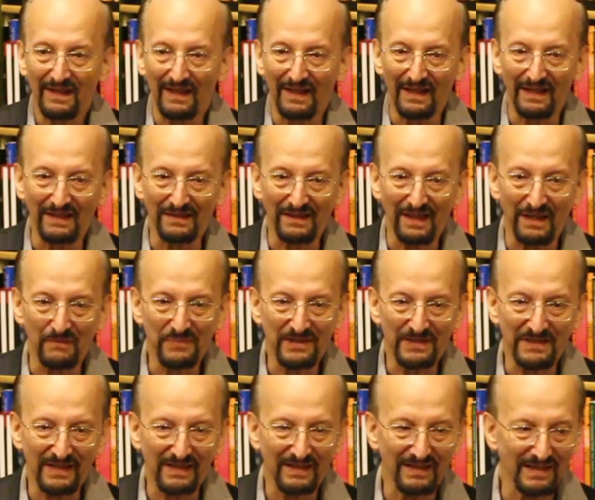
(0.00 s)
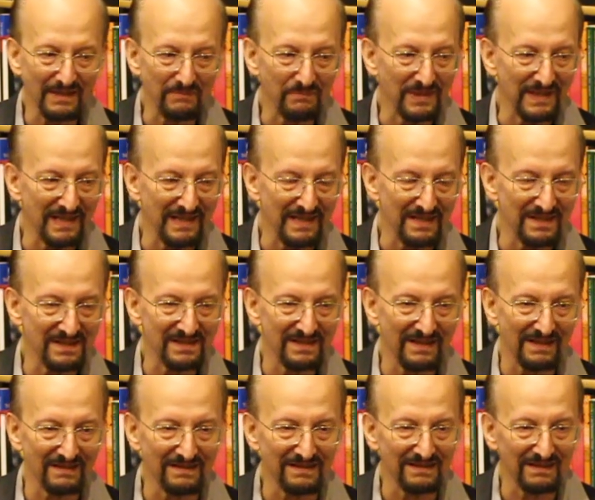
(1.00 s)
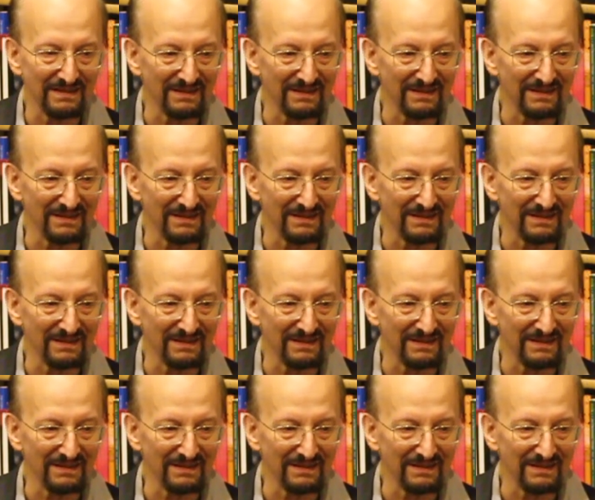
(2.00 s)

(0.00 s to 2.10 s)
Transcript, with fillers: And I'm particularly pleased that